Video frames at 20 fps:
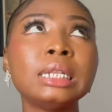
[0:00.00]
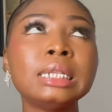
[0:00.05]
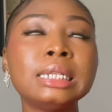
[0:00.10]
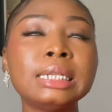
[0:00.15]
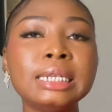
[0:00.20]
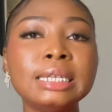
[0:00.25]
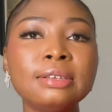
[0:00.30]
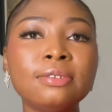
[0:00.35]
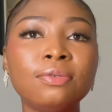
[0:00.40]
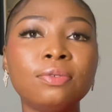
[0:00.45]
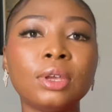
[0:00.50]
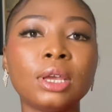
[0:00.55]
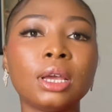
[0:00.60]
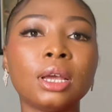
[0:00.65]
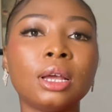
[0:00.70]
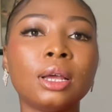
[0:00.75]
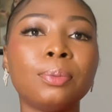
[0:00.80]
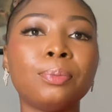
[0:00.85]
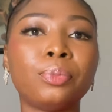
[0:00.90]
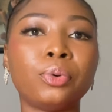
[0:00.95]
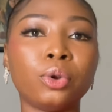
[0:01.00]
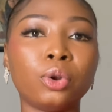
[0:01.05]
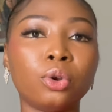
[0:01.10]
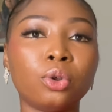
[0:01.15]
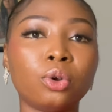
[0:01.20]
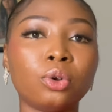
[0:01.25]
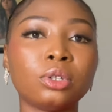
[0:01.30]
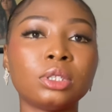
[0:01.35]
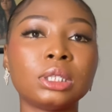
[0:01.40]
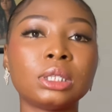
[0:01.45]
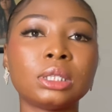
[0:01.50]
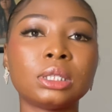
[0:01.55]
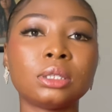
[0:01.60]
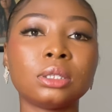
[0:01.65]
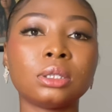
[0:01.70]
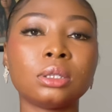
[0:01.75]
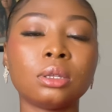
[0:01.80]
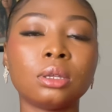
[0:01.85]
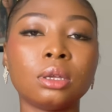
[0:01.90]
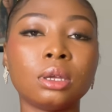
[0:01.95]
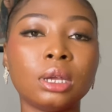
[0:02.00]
Nivea products.